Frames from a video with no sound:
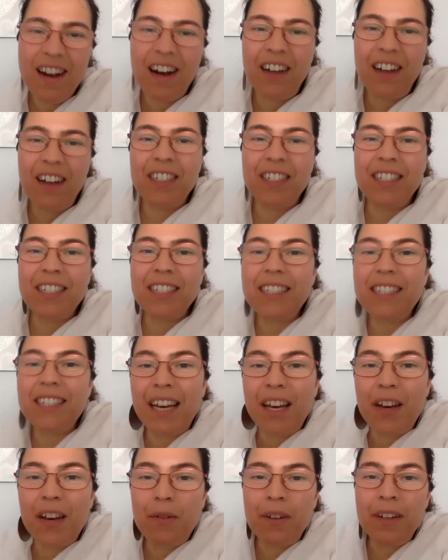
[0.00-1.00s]
On this
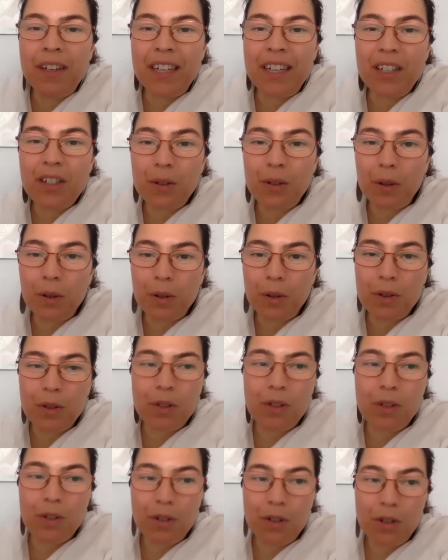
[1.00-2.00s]
day, we need to
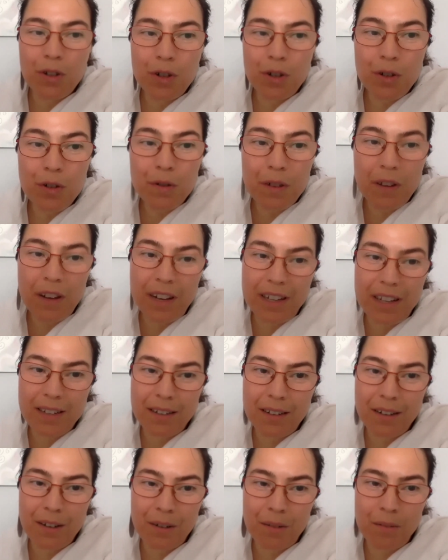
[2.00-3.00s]
also do tshuva as a
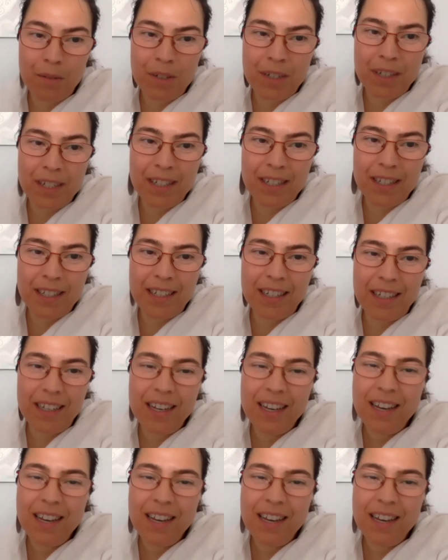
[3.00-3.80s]
community,